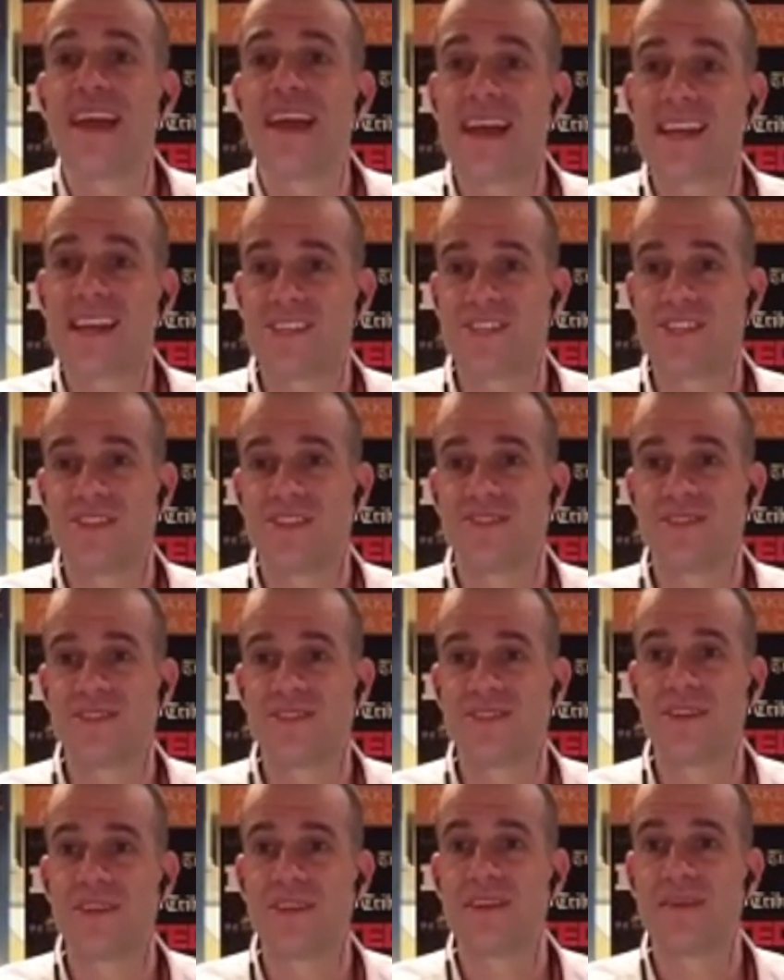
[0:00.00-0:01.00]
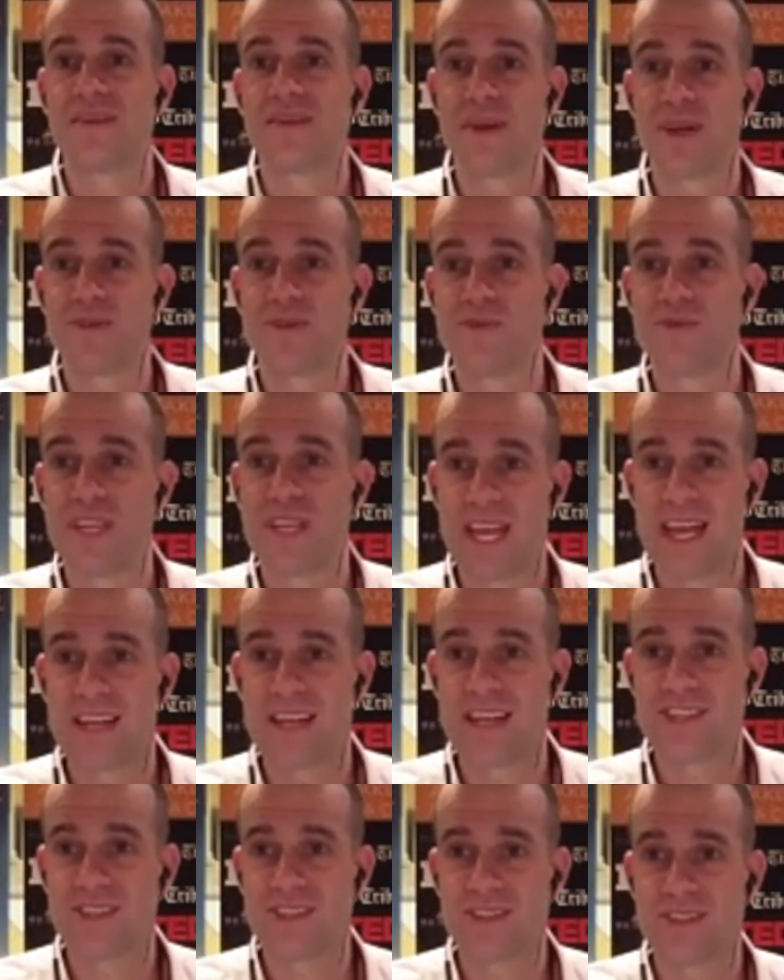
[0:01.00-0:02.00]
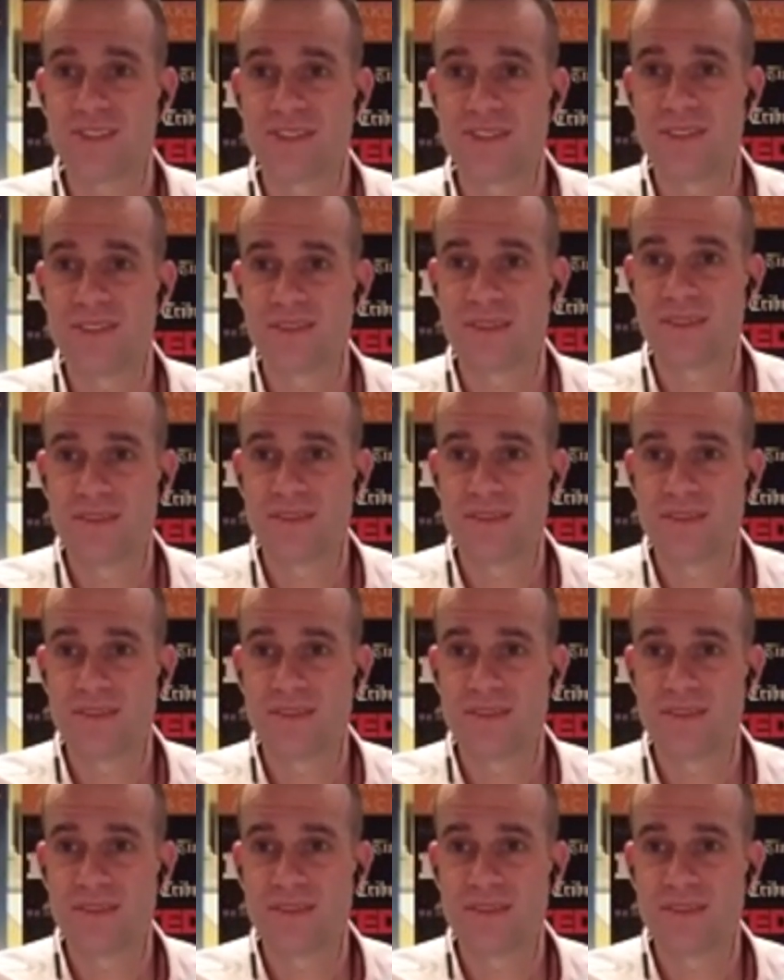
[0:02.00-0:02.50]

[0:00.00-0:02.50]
actions and my reactions,